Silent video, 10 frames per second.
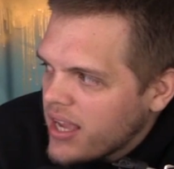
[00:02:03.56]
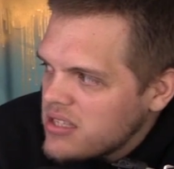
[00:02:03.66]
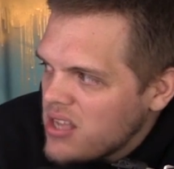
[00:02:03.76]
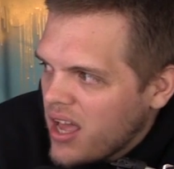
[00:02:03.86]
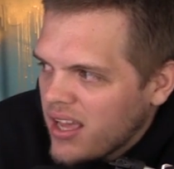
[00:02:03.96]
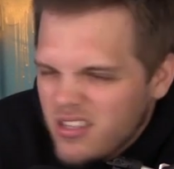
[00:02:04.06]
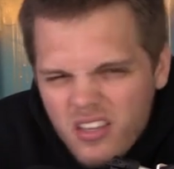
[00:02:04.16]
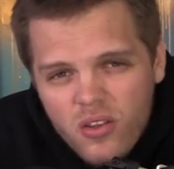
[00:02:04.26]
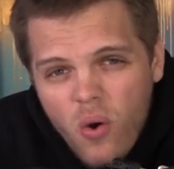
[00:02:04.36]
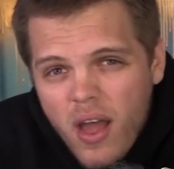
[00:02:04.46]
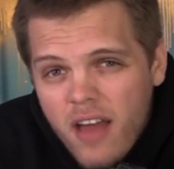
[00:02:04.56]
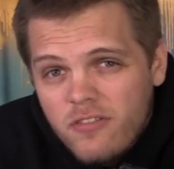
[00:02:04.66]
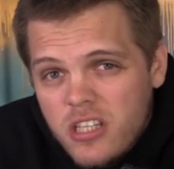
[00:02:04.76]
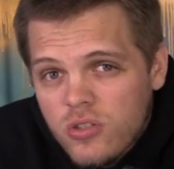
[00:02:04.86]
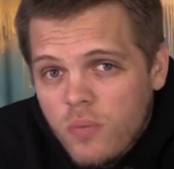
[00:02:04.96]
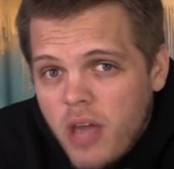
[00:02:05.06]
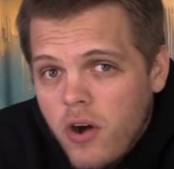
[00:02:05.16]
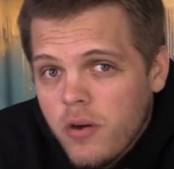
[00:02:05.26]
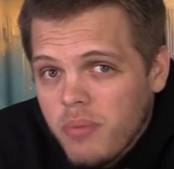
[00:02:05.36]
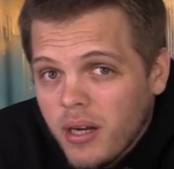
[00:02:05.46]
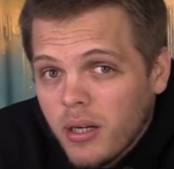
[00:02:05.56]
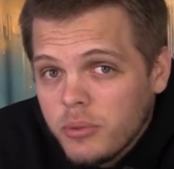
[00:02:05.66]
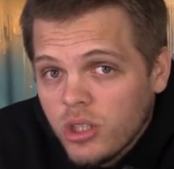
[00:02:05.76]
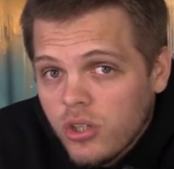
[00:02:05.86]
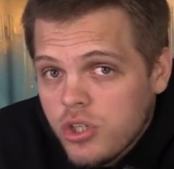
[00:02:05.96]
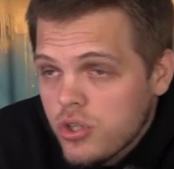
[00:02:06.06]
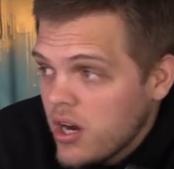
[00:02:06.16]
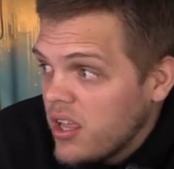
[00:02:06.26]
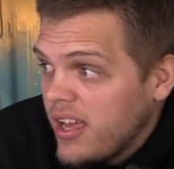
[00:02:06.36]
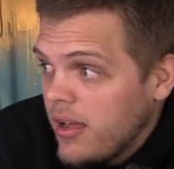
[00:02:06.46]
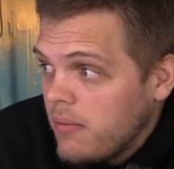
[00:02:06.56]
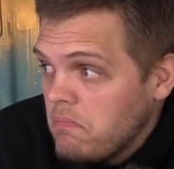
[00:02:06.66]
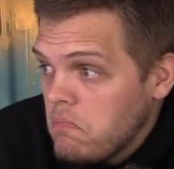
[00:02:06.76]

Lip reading: I guess they don't have diesel-powered pickups in Australia.